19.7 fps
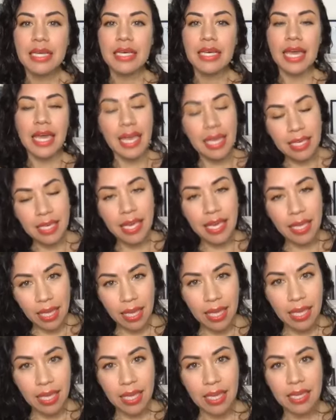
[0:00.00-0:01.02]

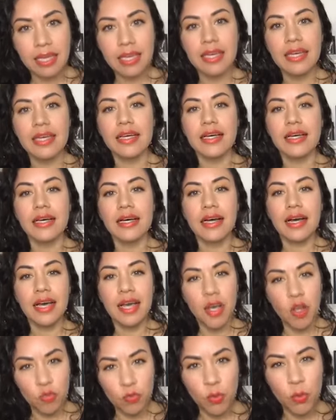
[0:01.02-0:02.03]
AKA a
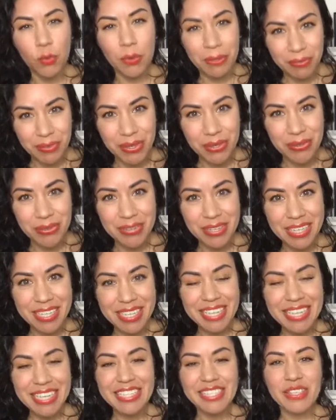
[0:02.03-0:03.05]
helpful review.
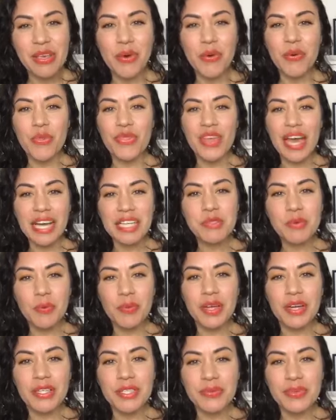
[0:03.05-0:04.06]
So, that's what we
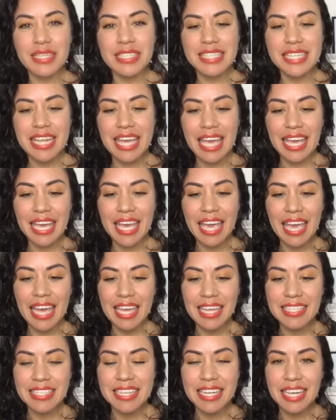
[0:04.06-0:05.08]
are doing today.
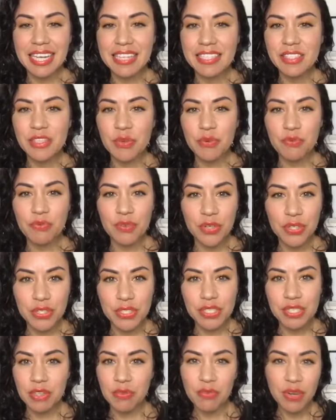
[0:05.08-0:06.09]
And today is
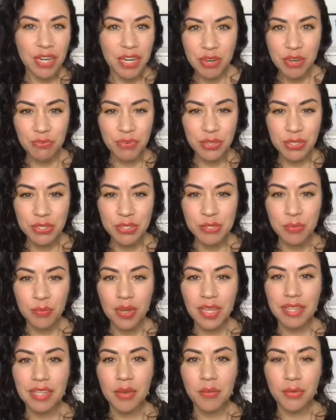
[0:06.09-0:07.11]
the very first
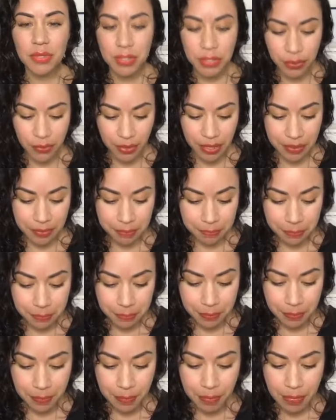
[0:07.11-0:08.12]
one that we're doing.
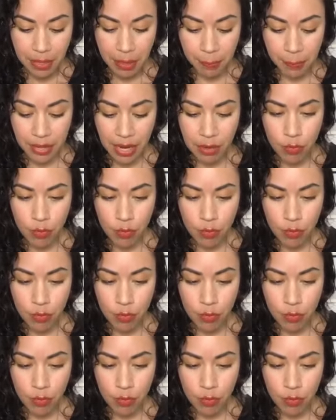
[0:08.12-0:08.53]
But I